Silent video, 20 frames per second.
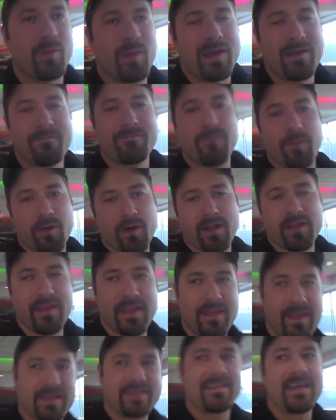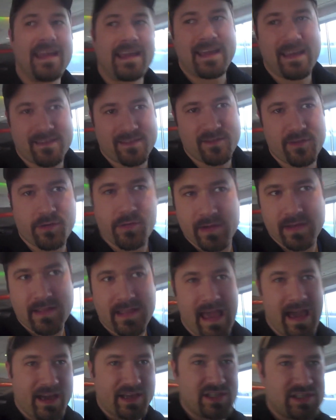wait for it, then they take us to it,
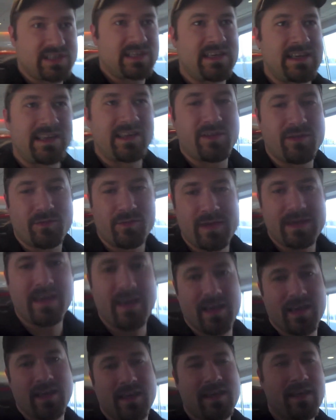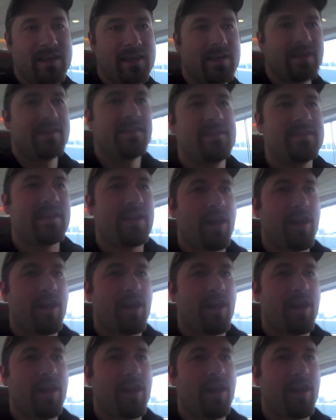actually, because we did